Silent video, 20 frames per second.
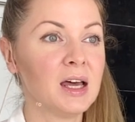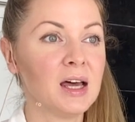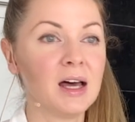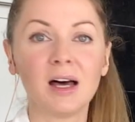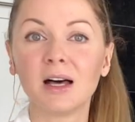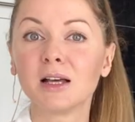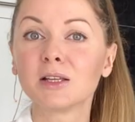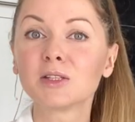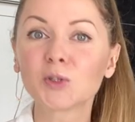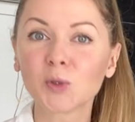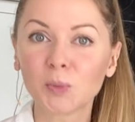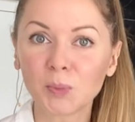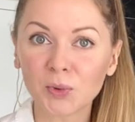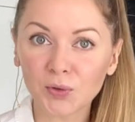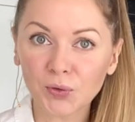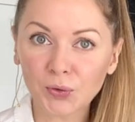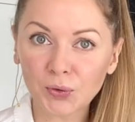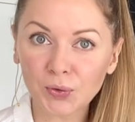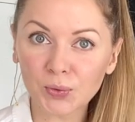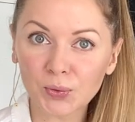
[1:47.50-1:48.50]

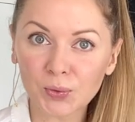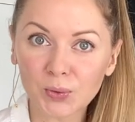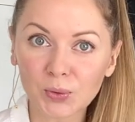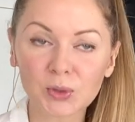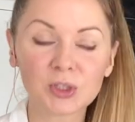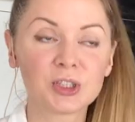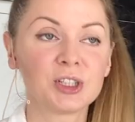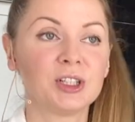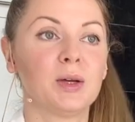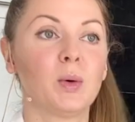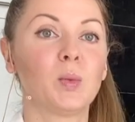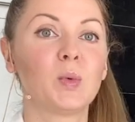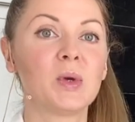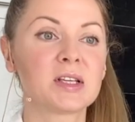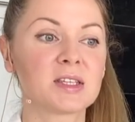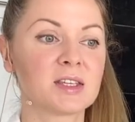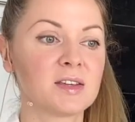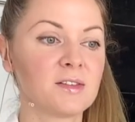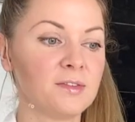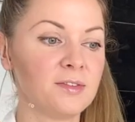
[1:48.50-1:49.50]
superfood
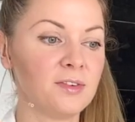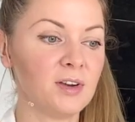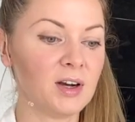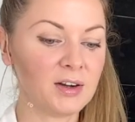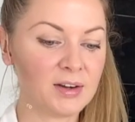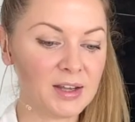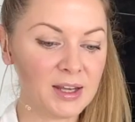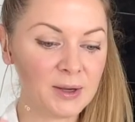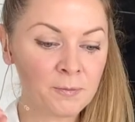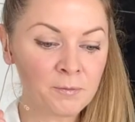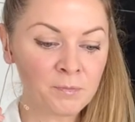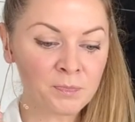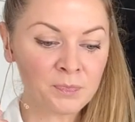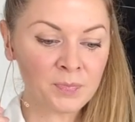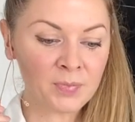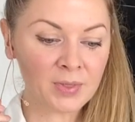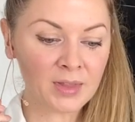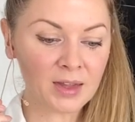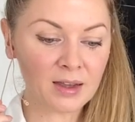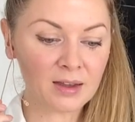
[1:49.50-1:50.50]
with a very
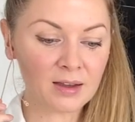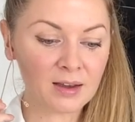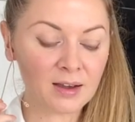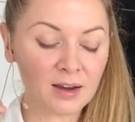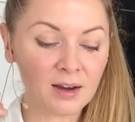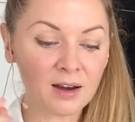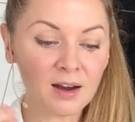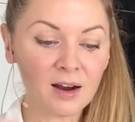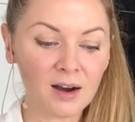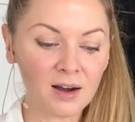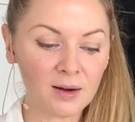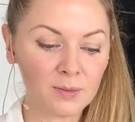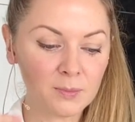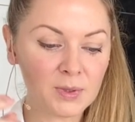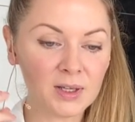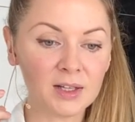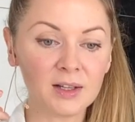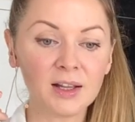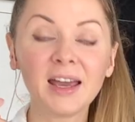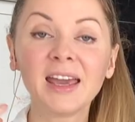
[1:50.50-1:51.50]

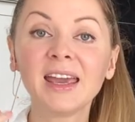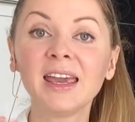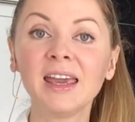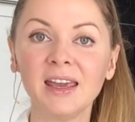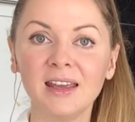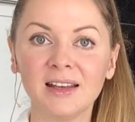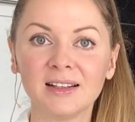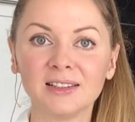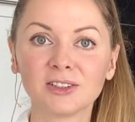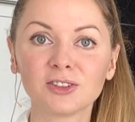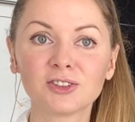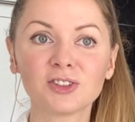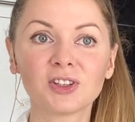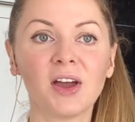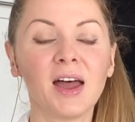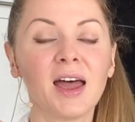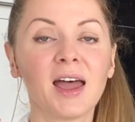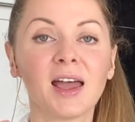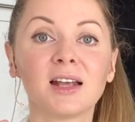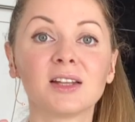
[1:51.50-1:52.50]
caramel hint,
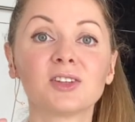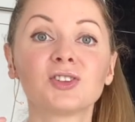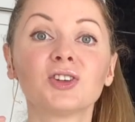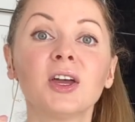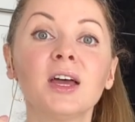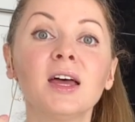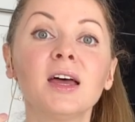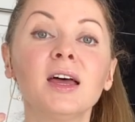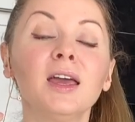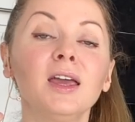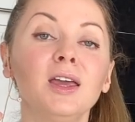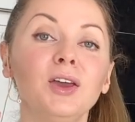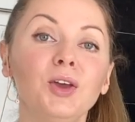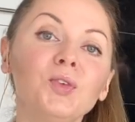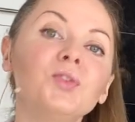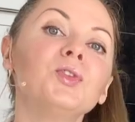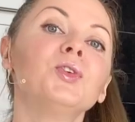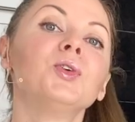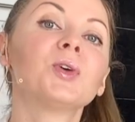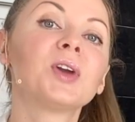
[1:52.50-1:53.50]
and
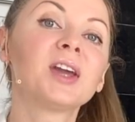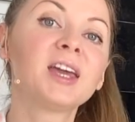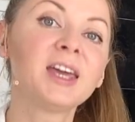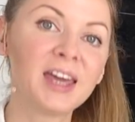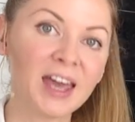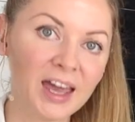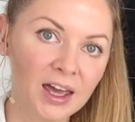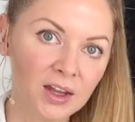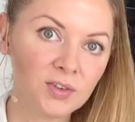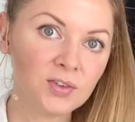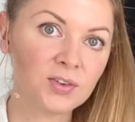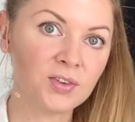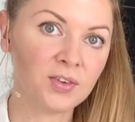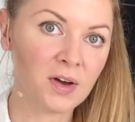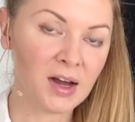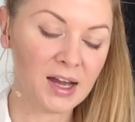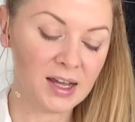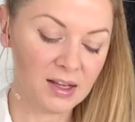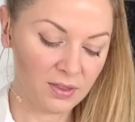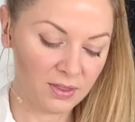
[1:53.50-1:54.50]
if you can
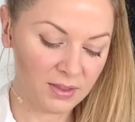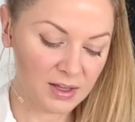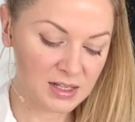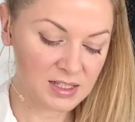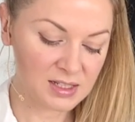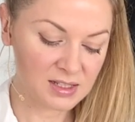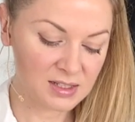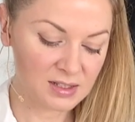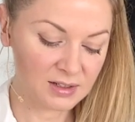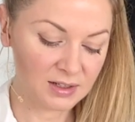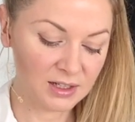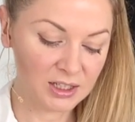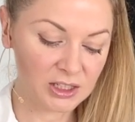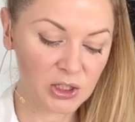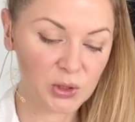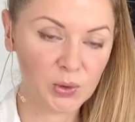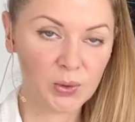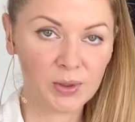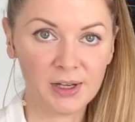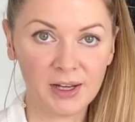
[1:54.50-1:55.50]
find this
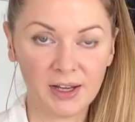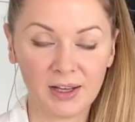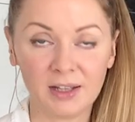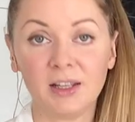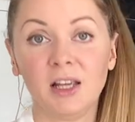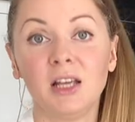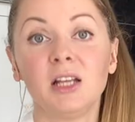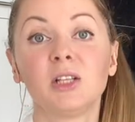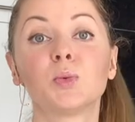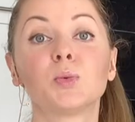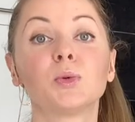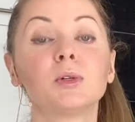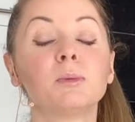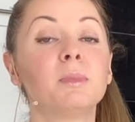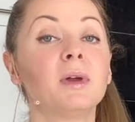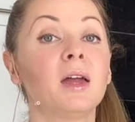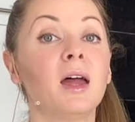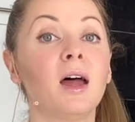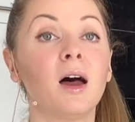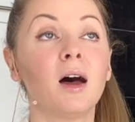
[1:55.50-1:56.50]
ingredient, it would
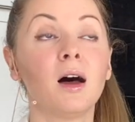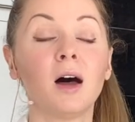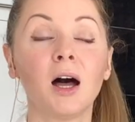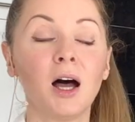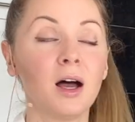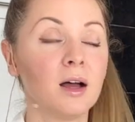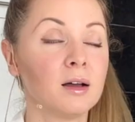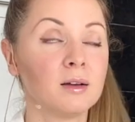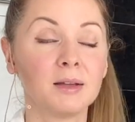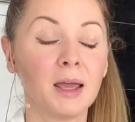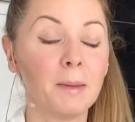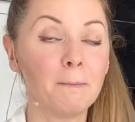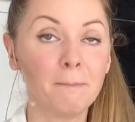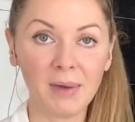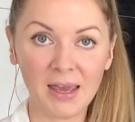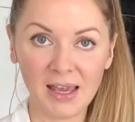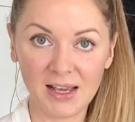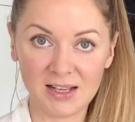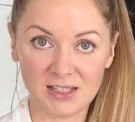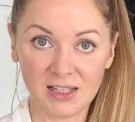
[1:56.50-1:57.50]
be
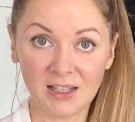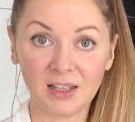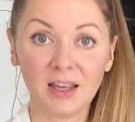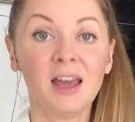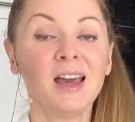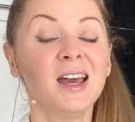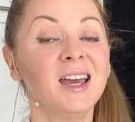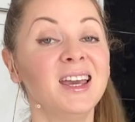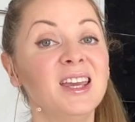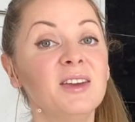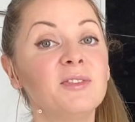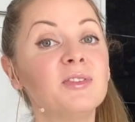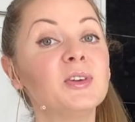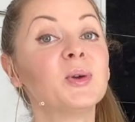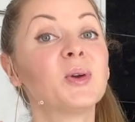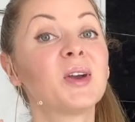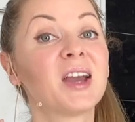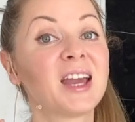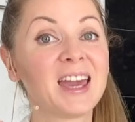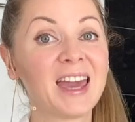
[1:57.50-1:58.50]
amazing. If
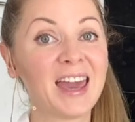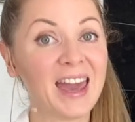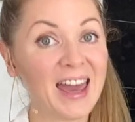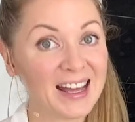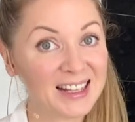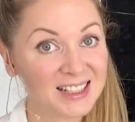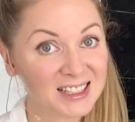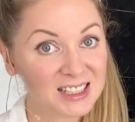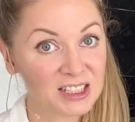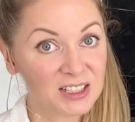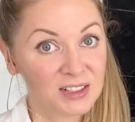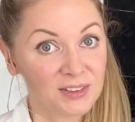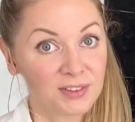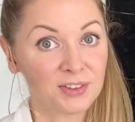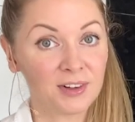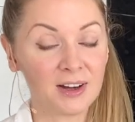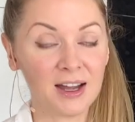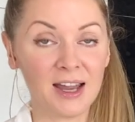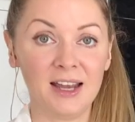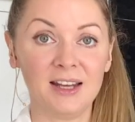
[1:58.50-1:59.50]
you can't
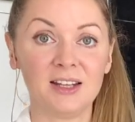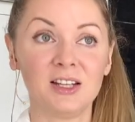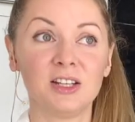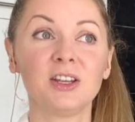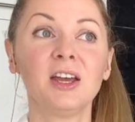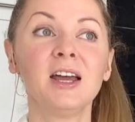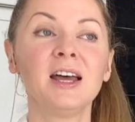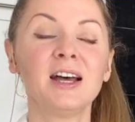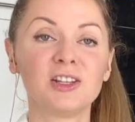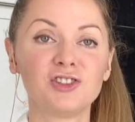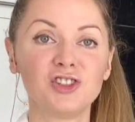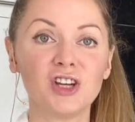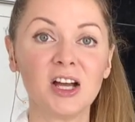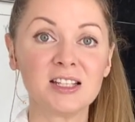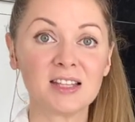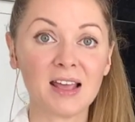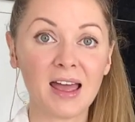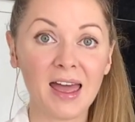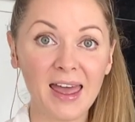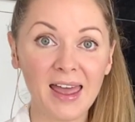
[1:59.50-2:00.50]
find it,
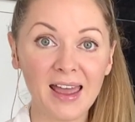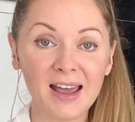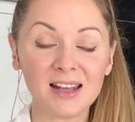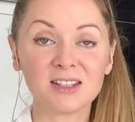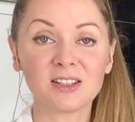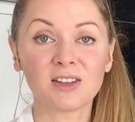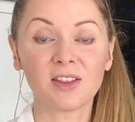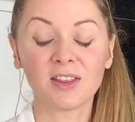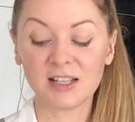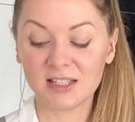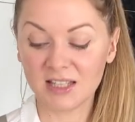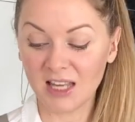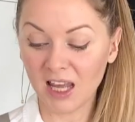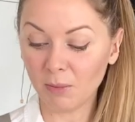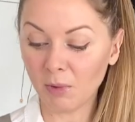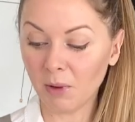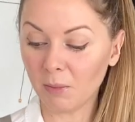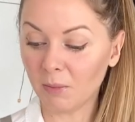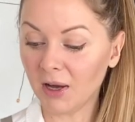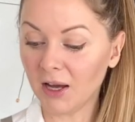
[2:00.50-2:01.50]
just add the
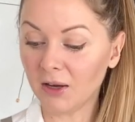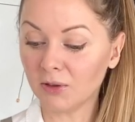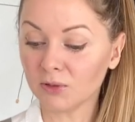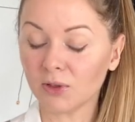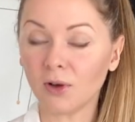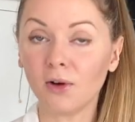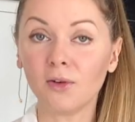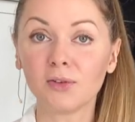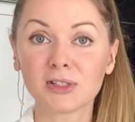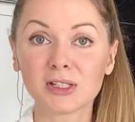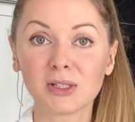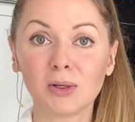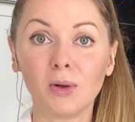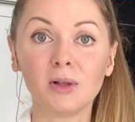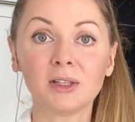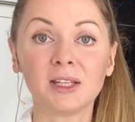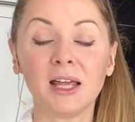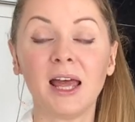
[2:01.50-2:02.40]
same amount of salt